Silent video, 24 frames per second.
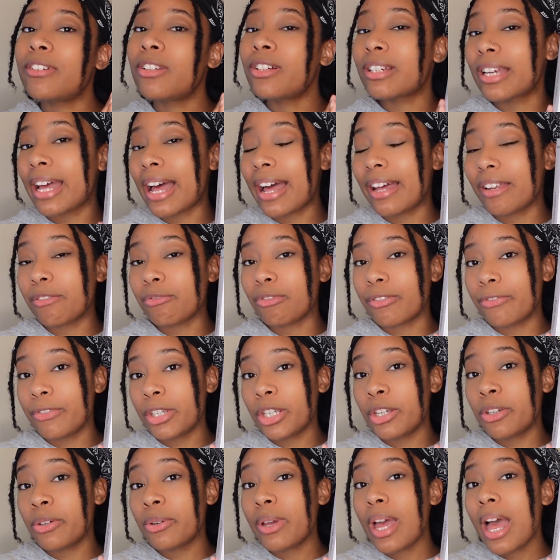look at and
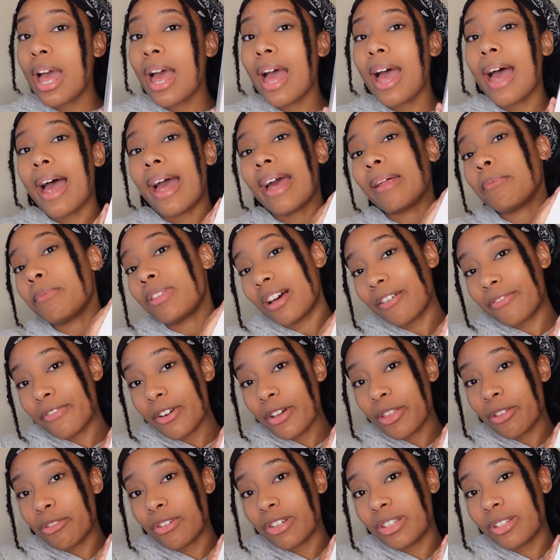review, and without
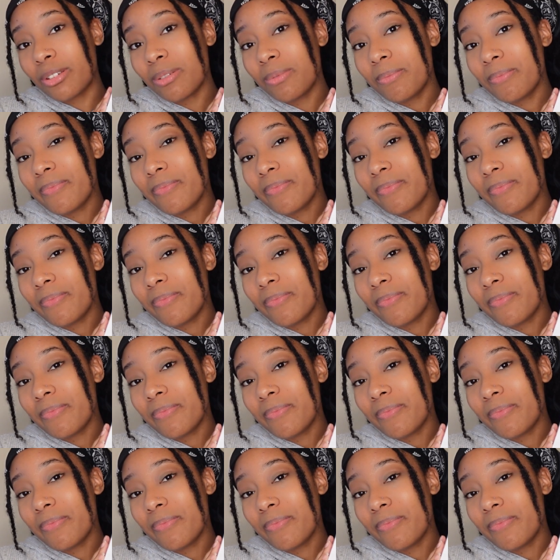further ado,